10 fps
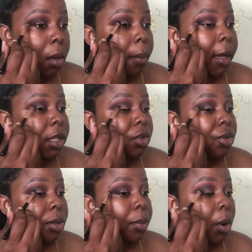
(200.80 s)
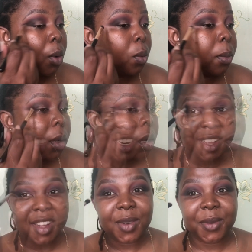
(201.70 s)
my trip home. And I
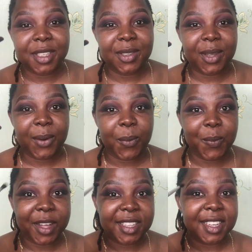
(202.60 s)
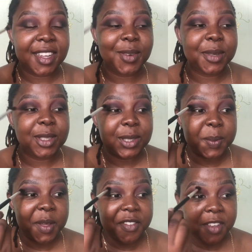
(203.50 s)
can't wait to get home, guys. I can't wait to see
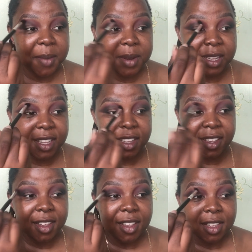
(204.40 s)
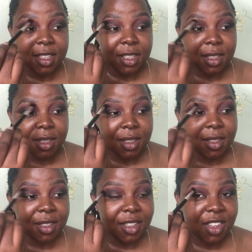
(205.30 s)
my family.
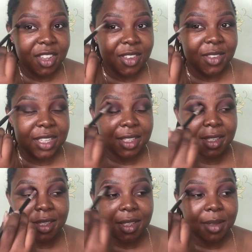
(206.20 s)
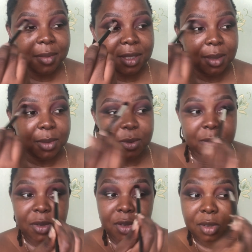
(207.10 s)
I can't wait. I miss them so
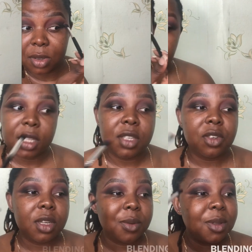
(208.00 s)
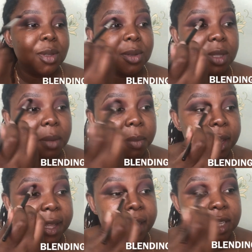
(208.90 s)
much. So the trick with using
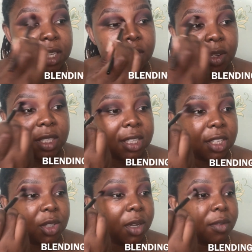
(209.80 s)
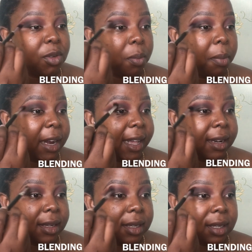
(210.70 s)
black eyeshadow is that you have to
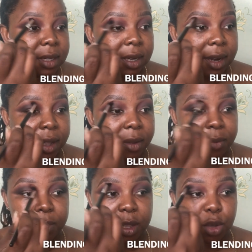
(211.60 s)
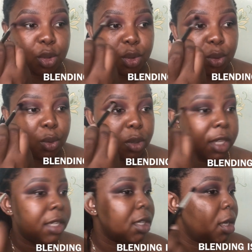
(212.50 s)
blend, like make sure
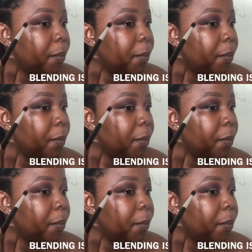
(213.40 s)
that